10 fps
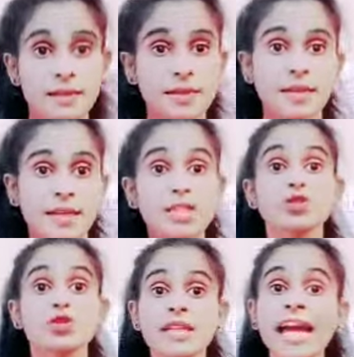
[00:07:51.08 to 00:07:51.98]
He should
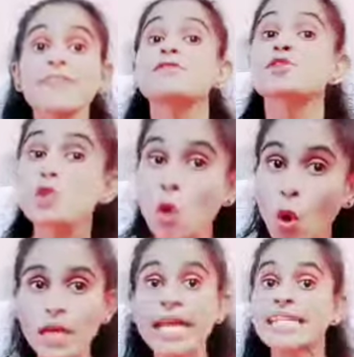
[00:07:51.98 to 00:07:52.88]
drive slowly
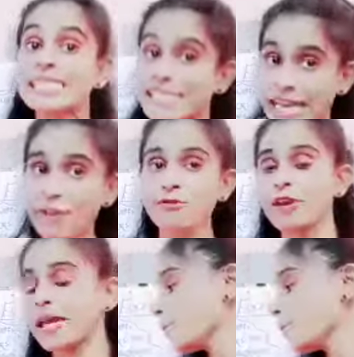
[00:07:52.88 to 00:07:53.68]
and safely.